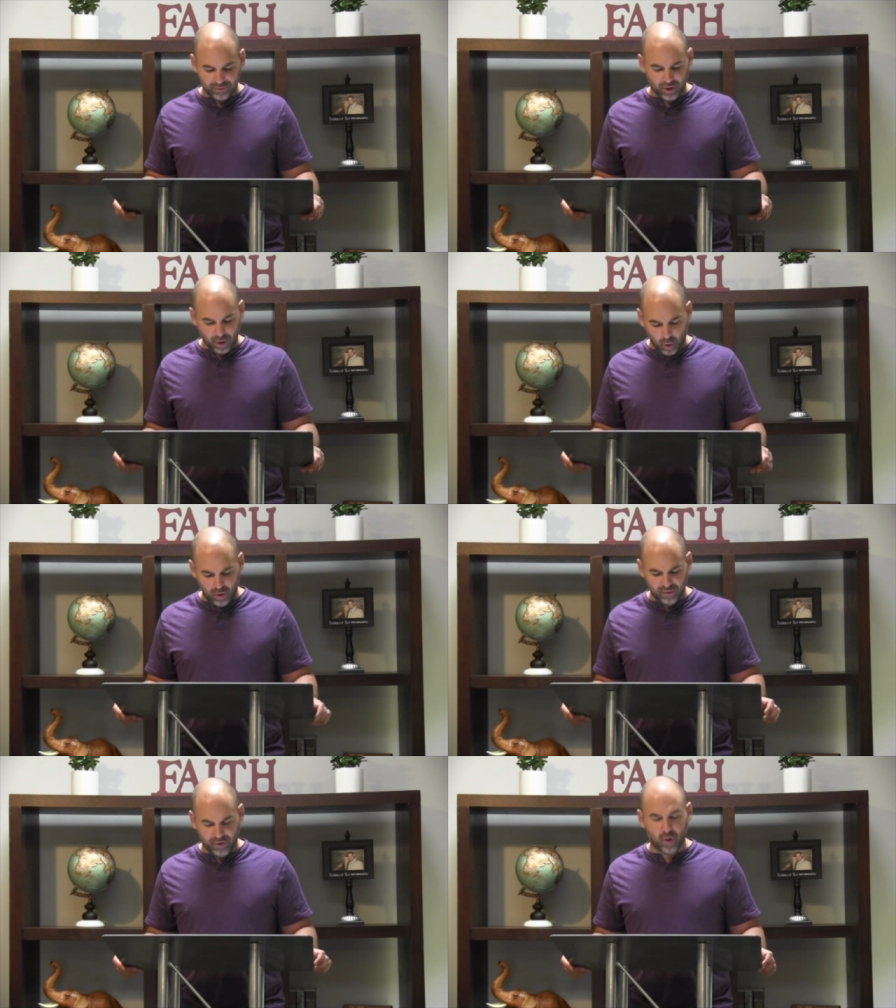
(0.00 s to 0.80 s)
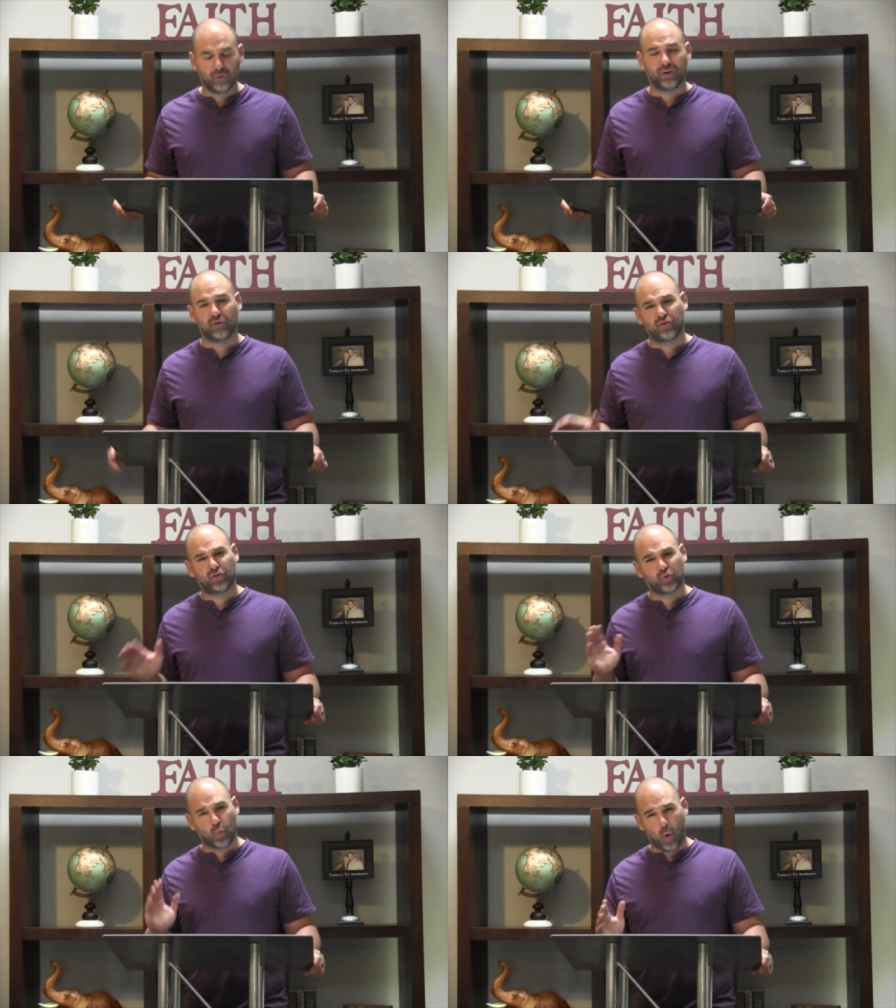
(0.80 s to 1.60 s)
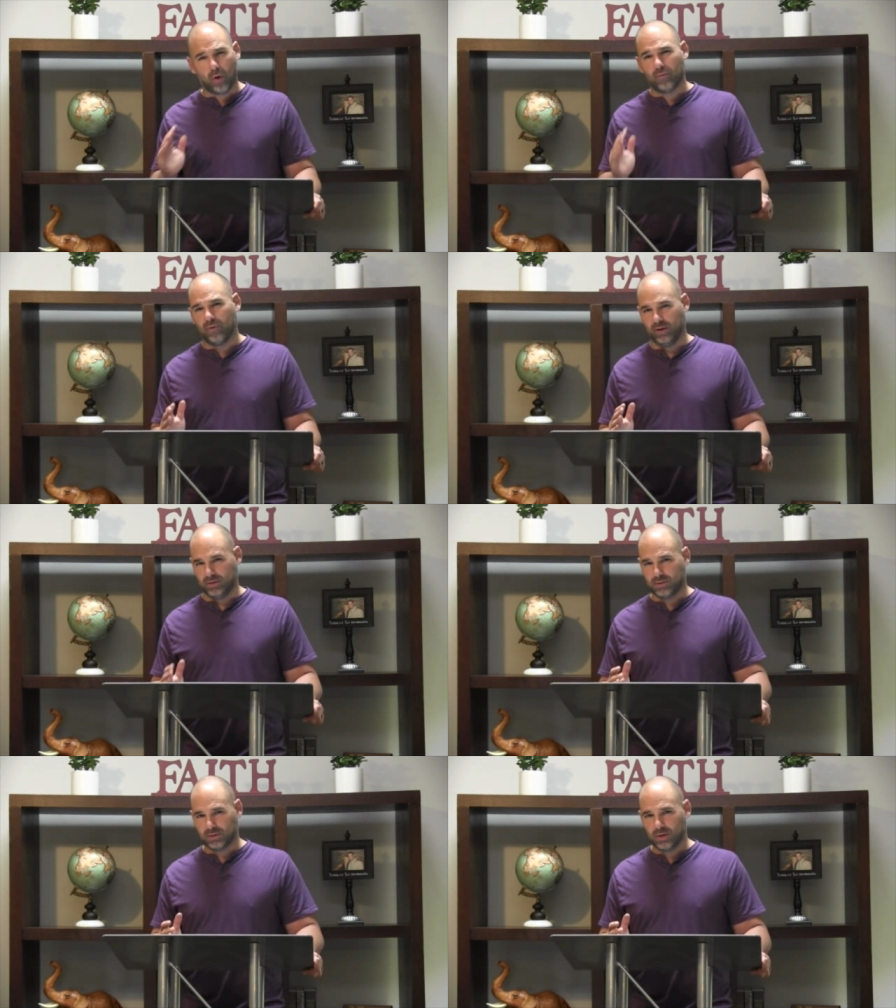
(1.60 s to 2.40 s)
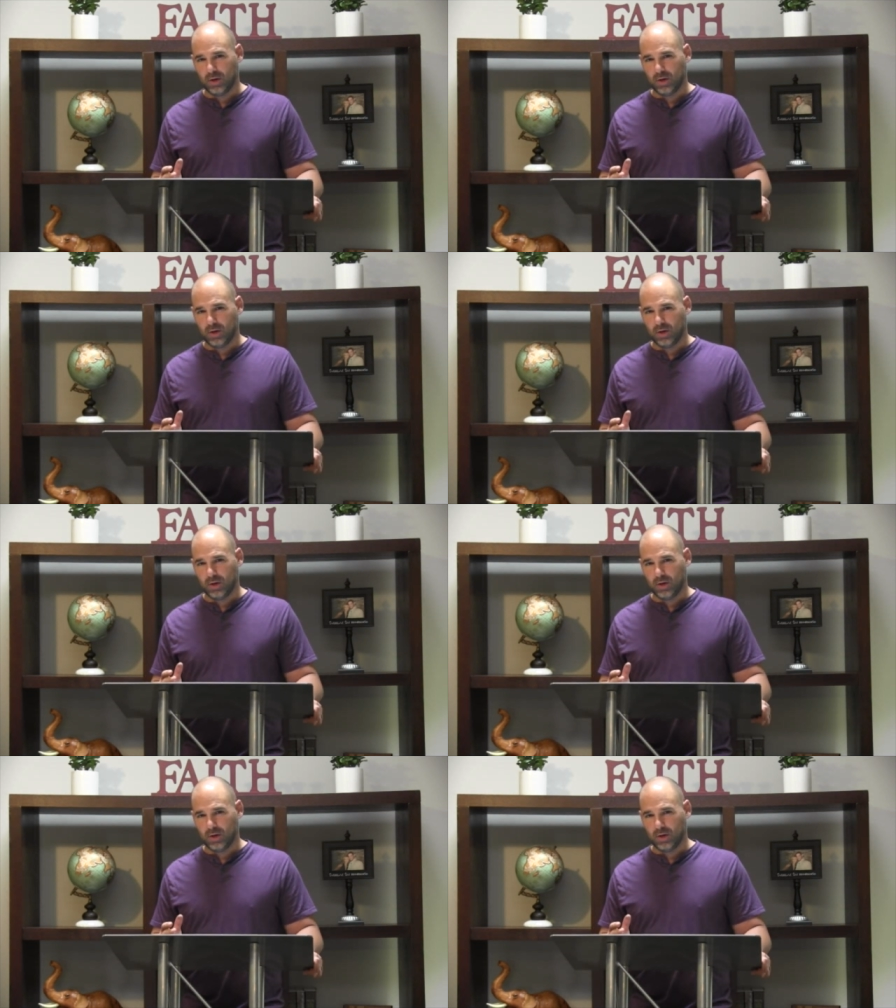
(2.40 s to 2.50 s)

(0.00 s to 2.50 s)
the Lord of hosts has sworn this.